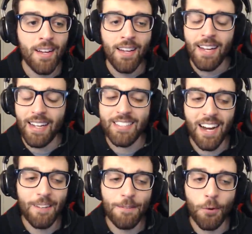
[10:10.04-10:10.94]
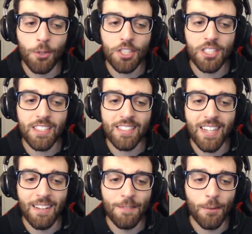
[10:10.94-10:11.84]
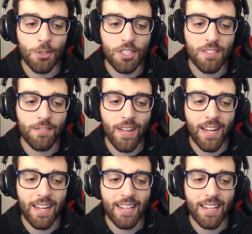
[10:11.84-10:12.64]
It's unfortunate that